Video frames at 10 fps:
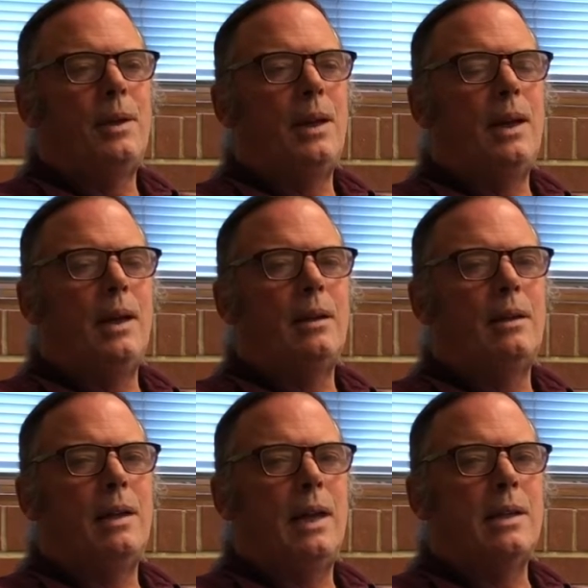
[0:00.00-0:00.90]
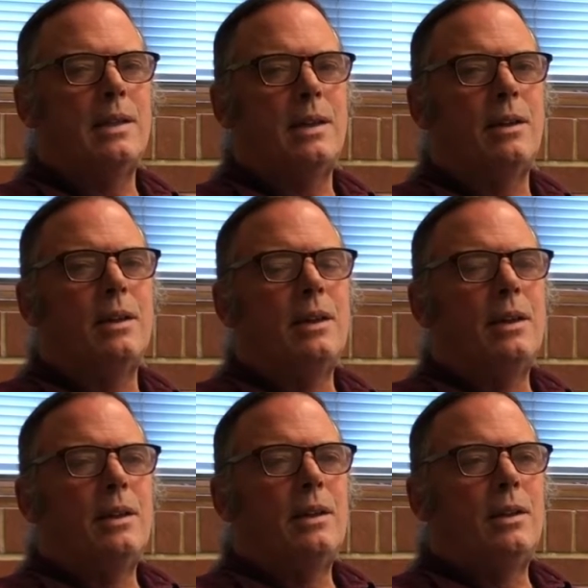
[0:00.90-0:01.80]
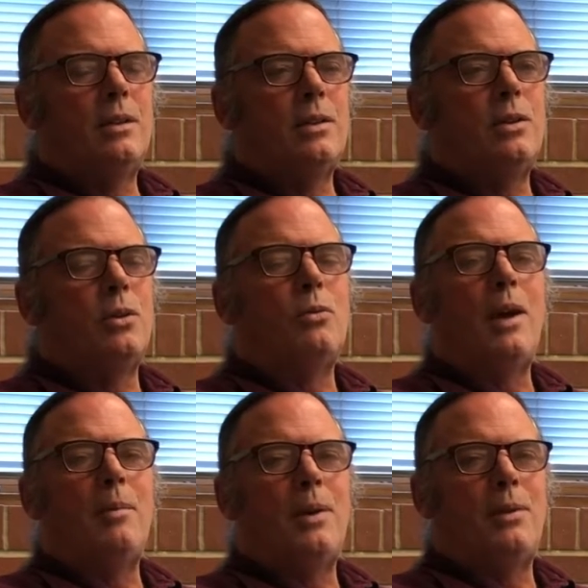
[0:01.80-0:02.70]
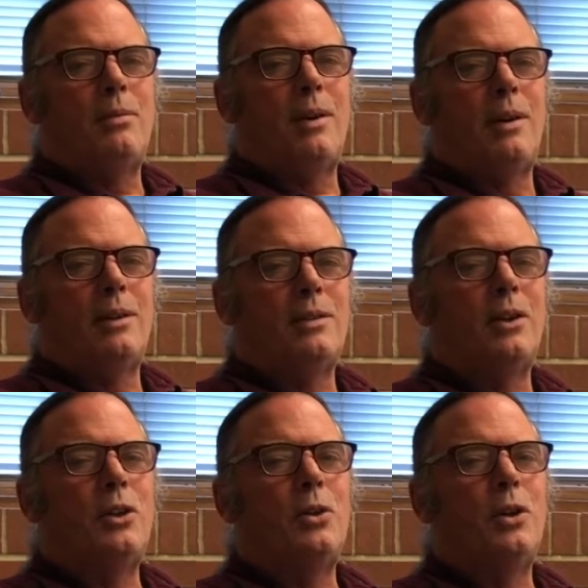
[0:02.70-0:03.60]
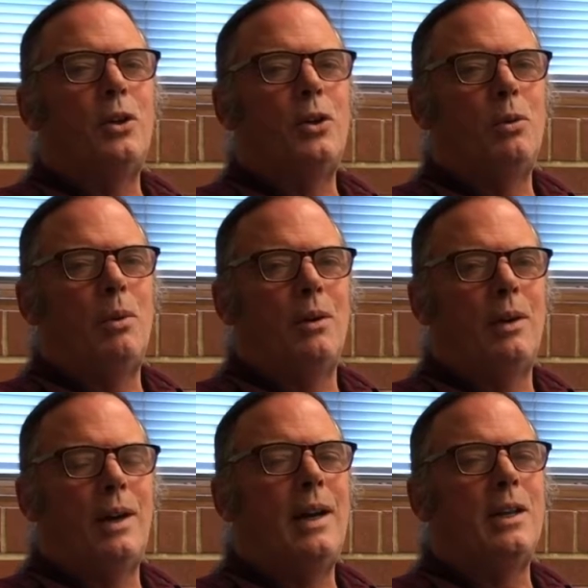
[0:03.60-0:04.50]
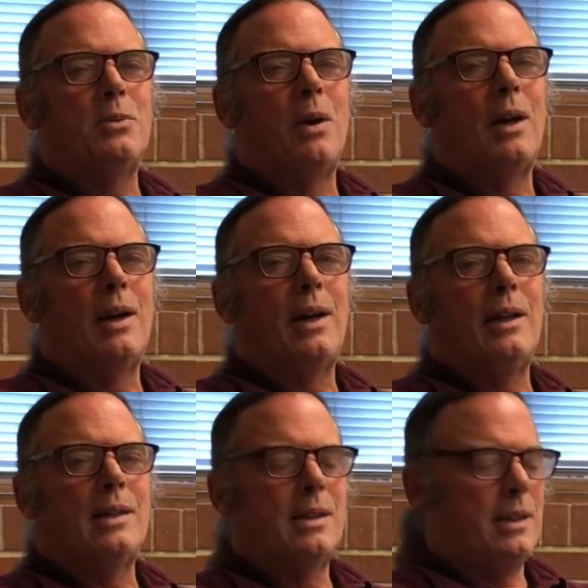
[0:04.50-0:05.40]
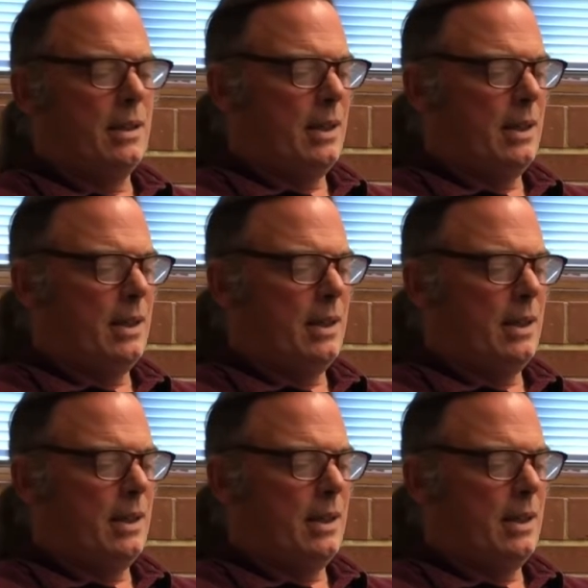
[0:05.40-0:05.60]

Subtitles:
Nilean Lyser. There is no remedy for it. There's nothing you can do about it. It is what it is.